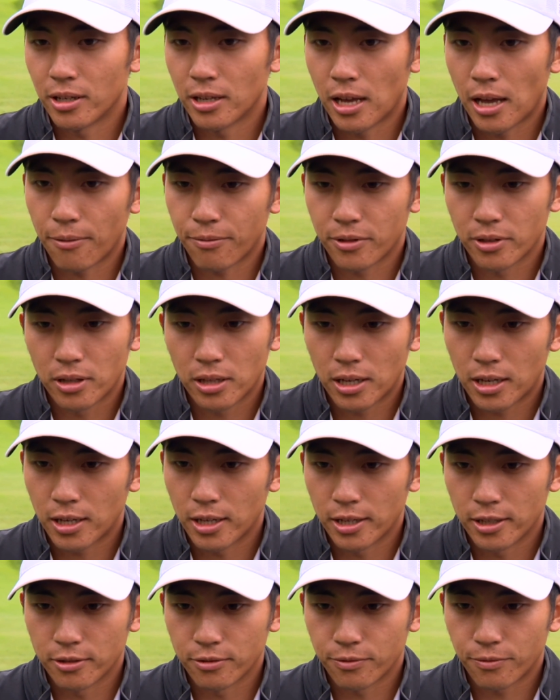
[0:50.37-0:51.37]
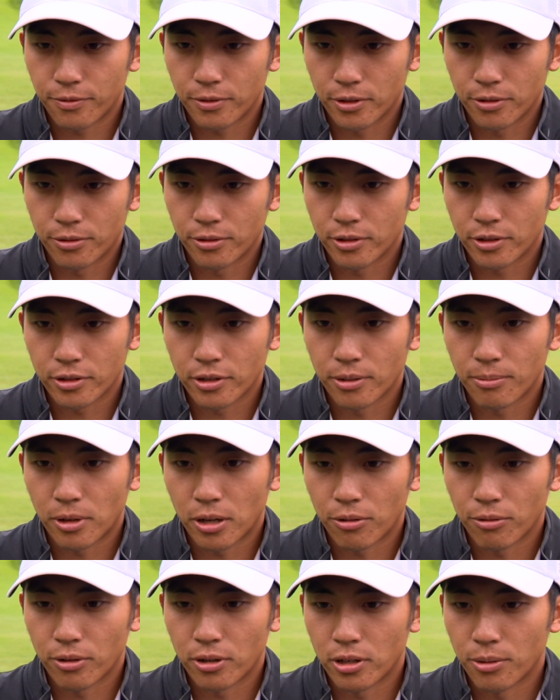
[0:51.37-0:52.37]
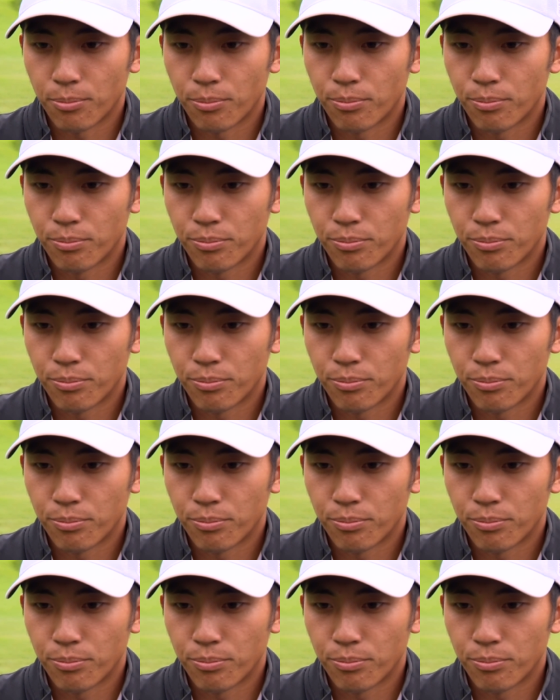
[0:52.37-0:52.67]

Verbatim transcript: after that, and I feel really good about where